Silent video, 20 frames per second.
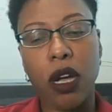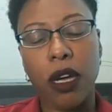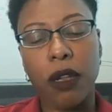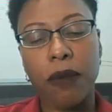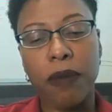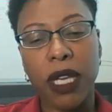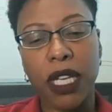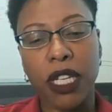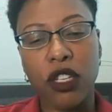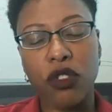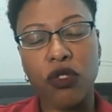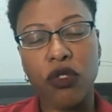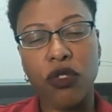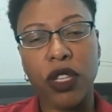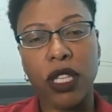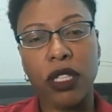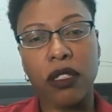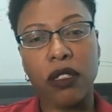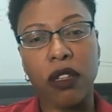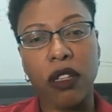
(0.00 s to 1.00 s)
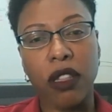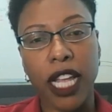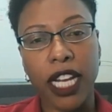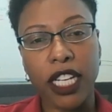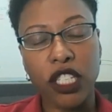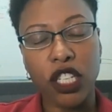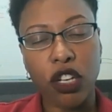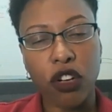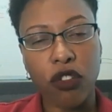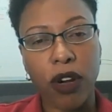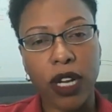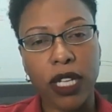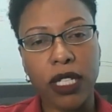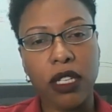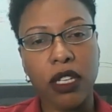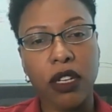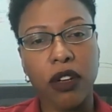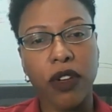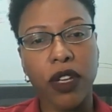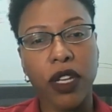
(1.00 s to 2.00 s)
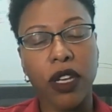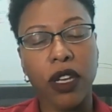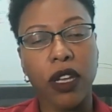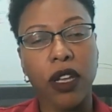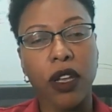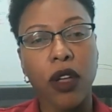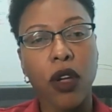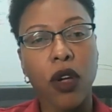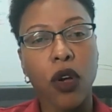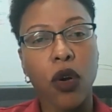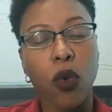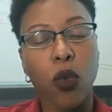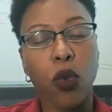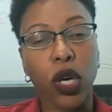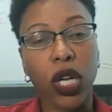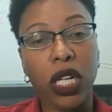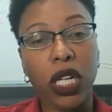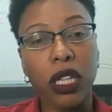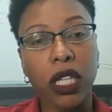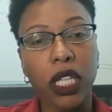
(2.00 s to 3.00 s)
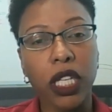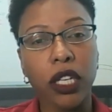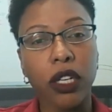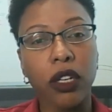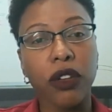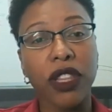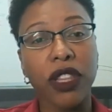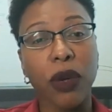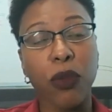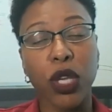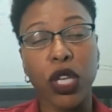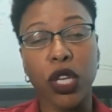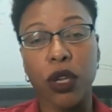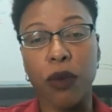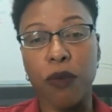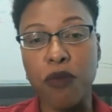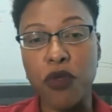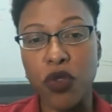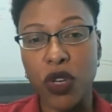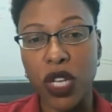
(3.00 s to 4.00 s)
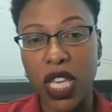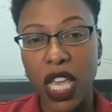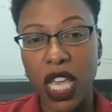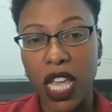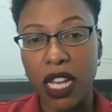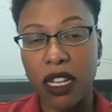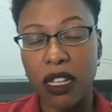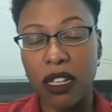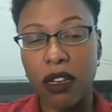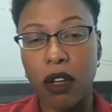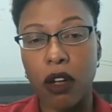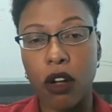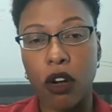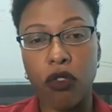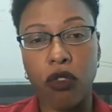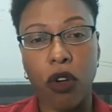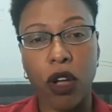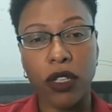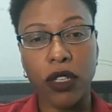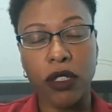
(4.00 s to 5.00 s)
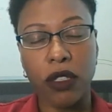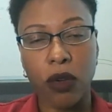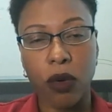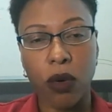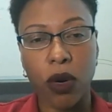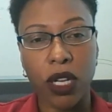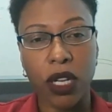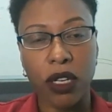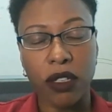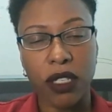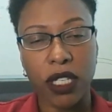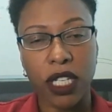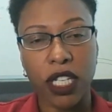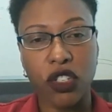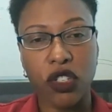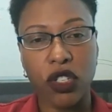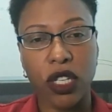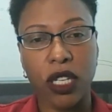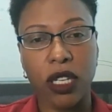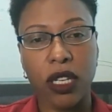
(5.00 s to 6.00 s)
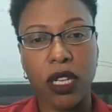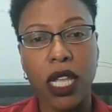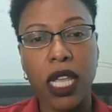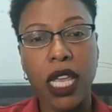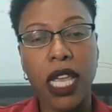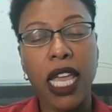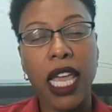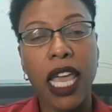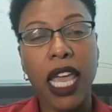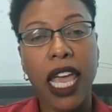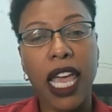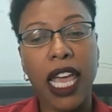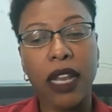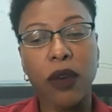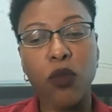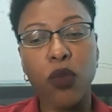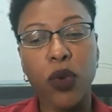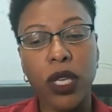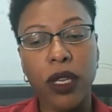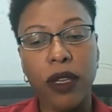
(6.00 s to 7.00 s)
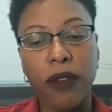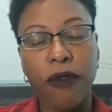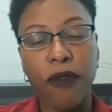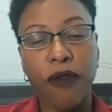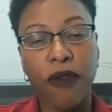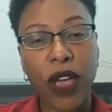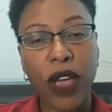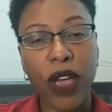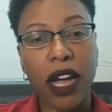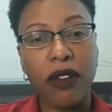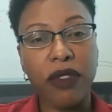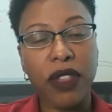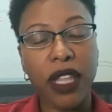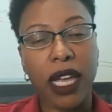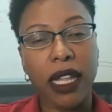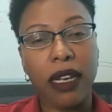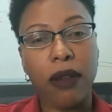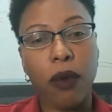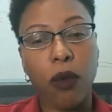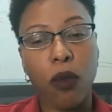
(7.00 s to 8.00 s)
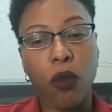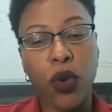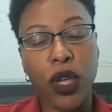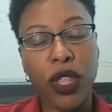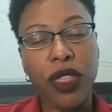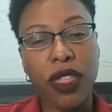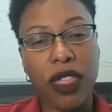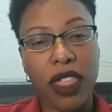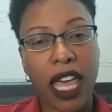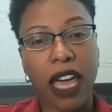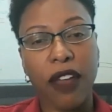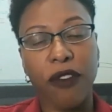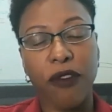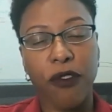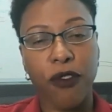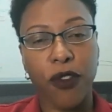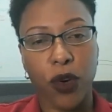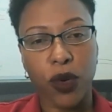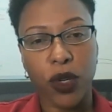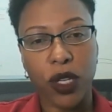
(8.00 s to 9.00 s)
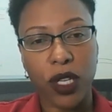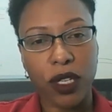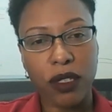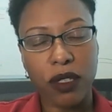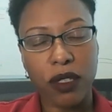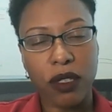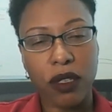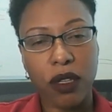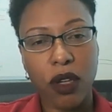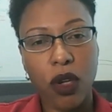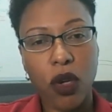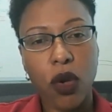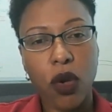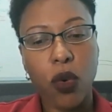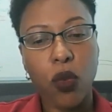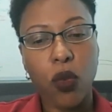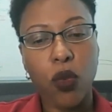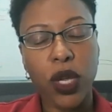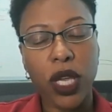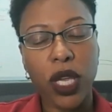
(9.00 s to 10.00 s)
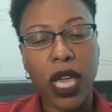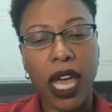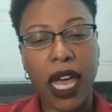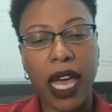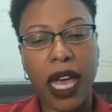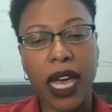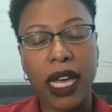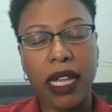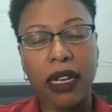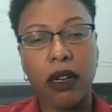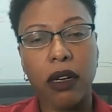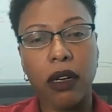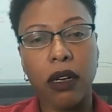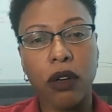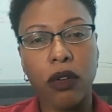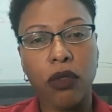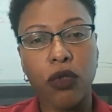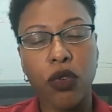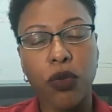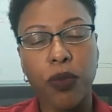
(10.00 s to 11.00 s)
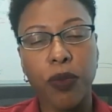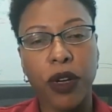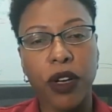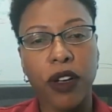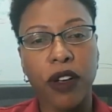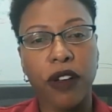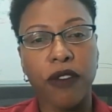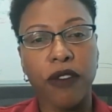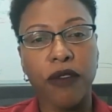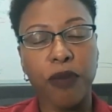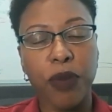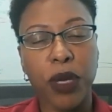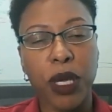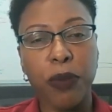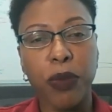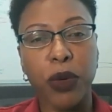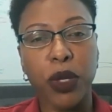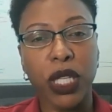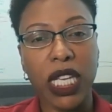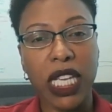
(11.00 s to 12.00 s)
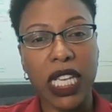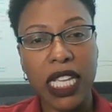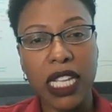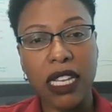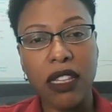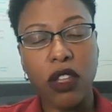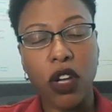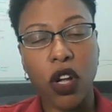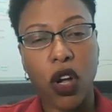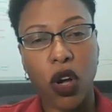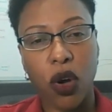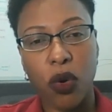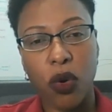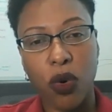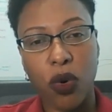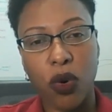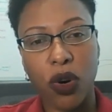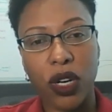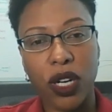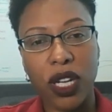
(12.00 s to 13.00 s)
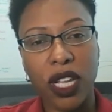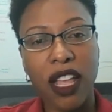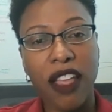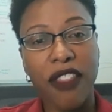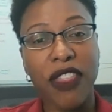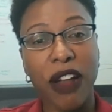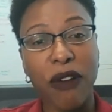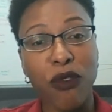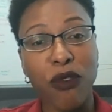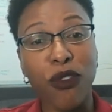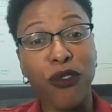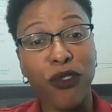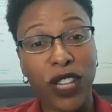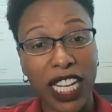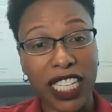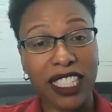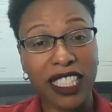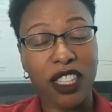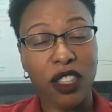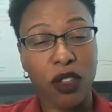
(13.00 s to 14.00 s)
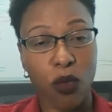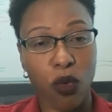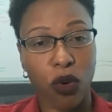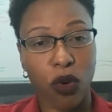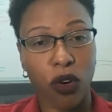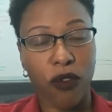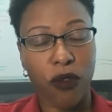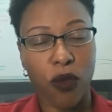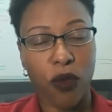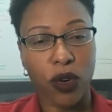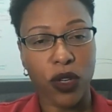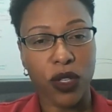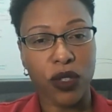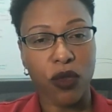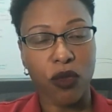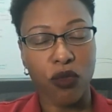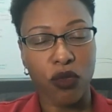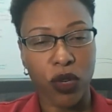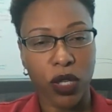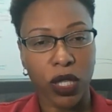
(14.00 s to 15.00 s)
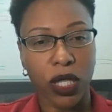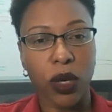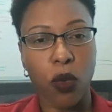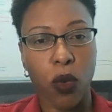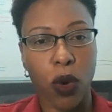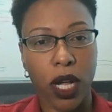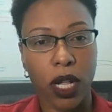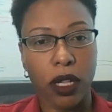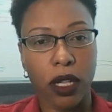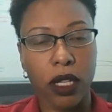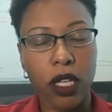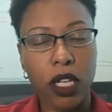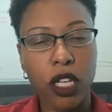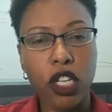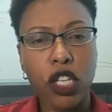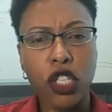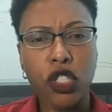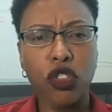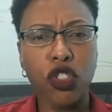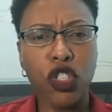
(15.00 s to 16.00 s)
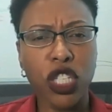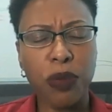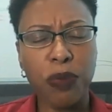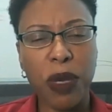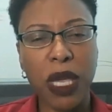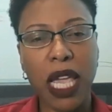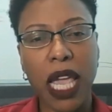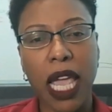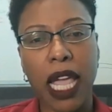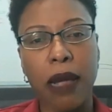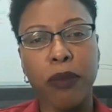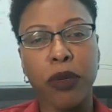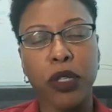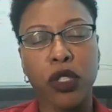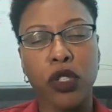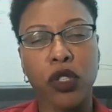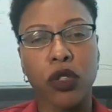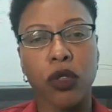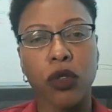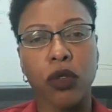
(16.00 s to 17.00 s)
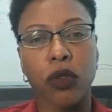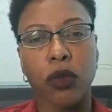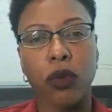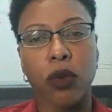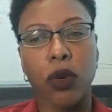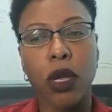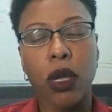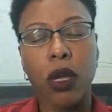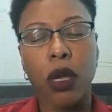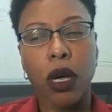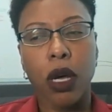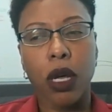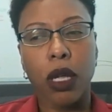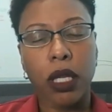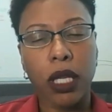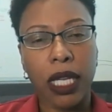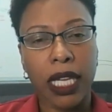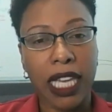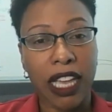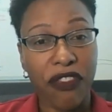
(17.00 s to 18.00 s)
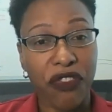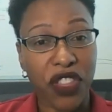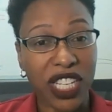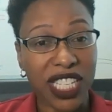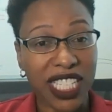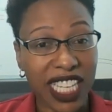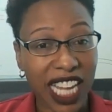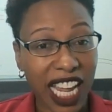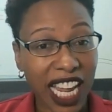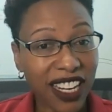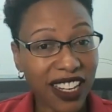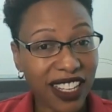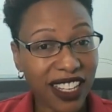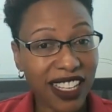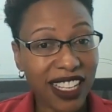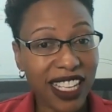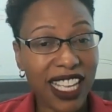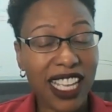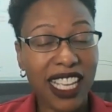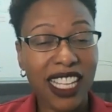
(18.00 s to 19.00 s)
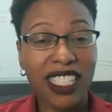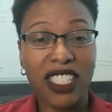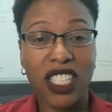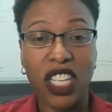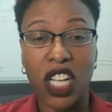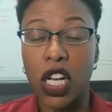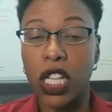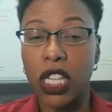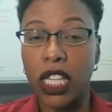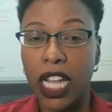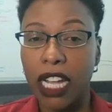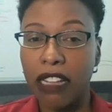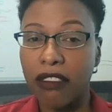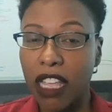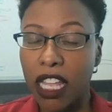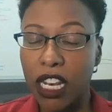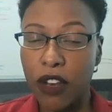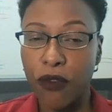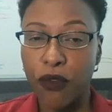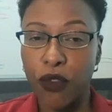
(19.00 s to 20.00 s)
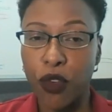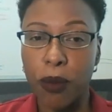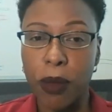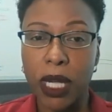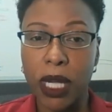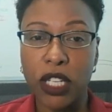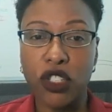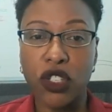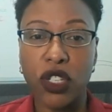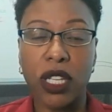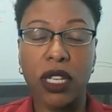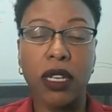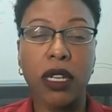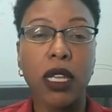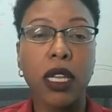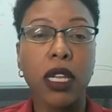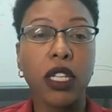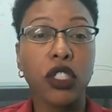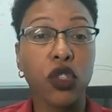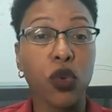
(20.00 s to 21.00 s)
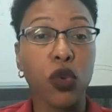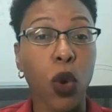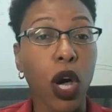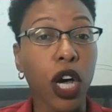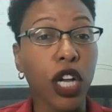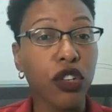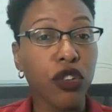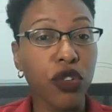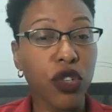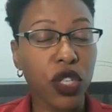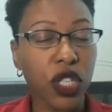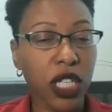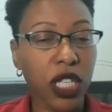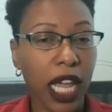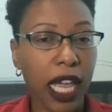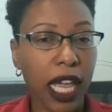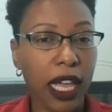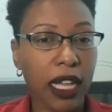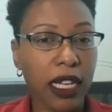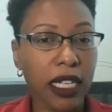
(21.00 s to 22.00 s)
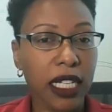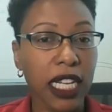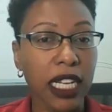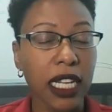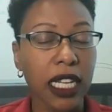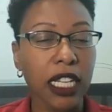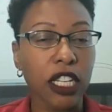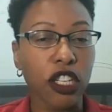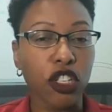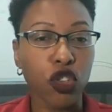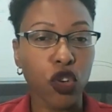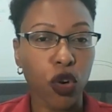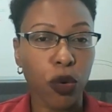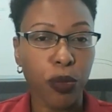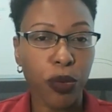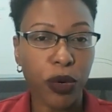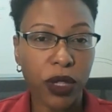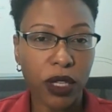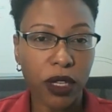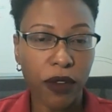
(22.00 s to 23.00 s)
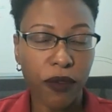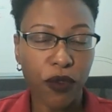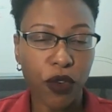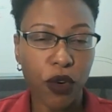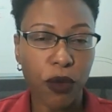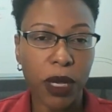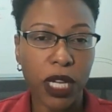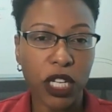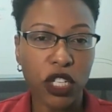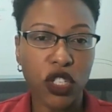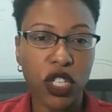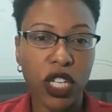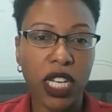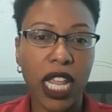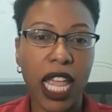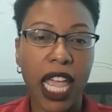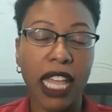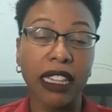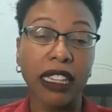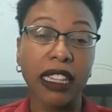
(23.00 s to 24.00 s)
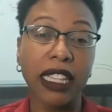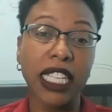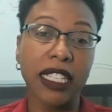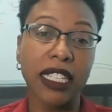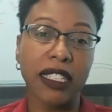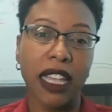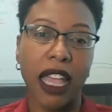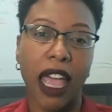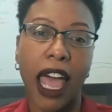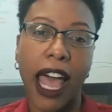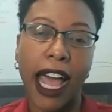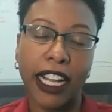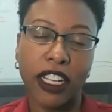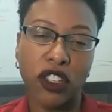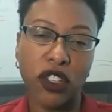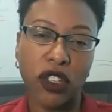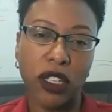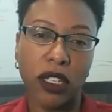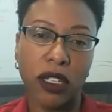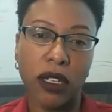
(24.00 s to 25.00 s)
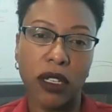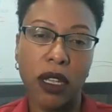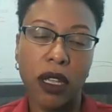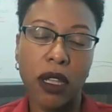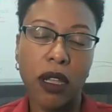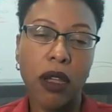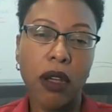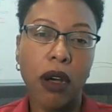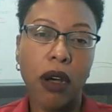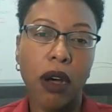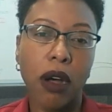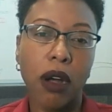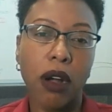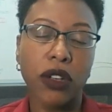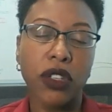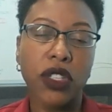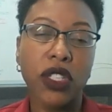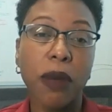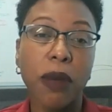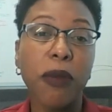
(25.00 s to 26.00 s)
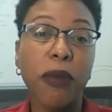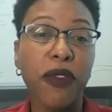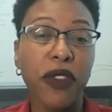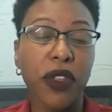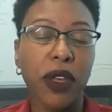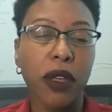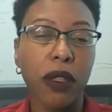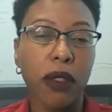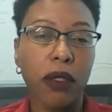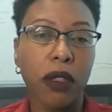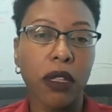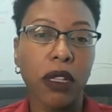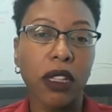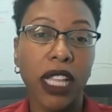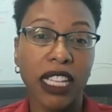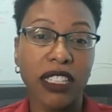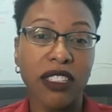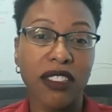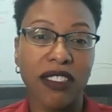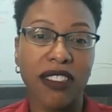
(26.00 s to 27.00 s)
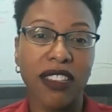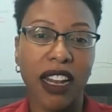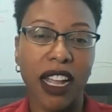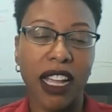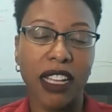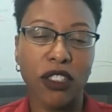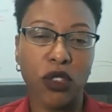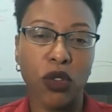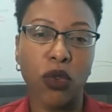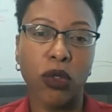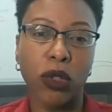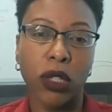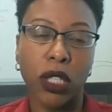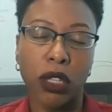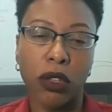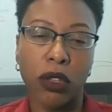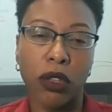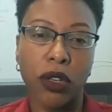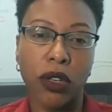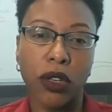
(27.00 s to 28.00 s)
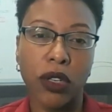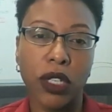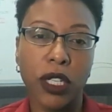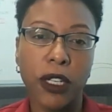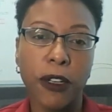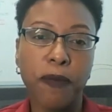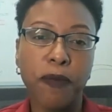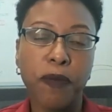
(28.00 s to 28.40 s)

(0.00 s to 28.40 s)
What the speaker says: on making sure that selection criteria were clear, that we communicated across the organization. And we found that with that focus, we had a group of people in the cohort that reflected the workforce really well. So just being able to get the data, to collect that information, to understand and interpret the information and lead to action are some of the lessons that I certainly learned.